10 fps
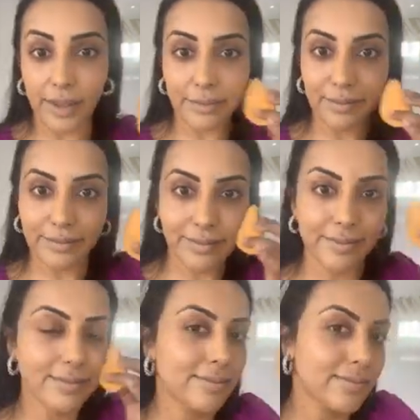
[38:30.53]

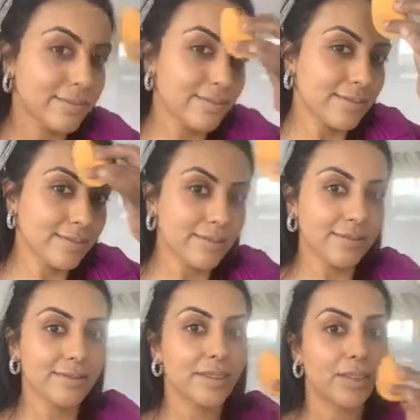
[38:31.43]

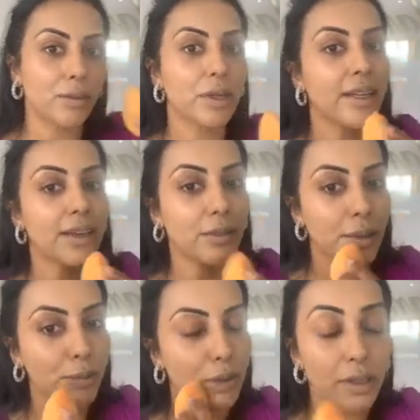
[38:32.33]
If I want a little bit
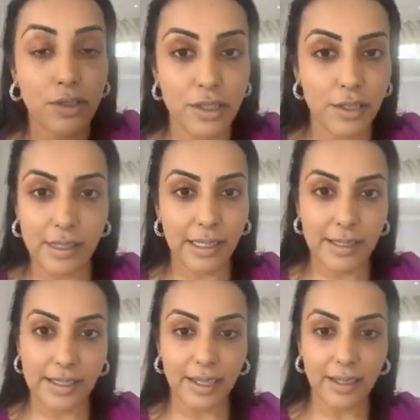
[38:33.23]
more, I'll just use the
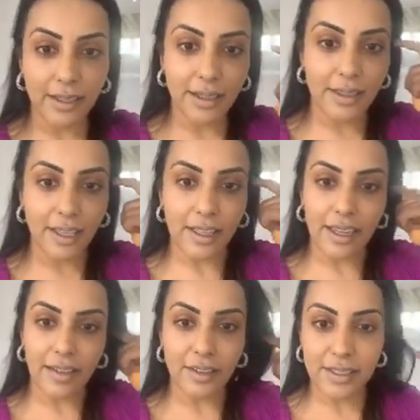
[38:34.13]
concealer in the other
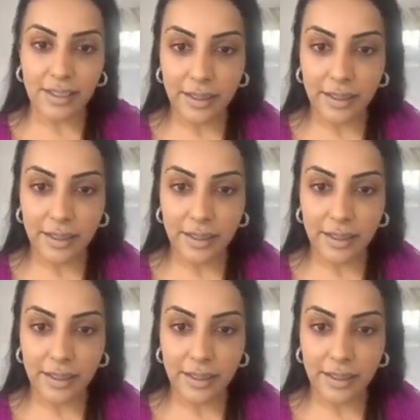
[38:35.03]
areas.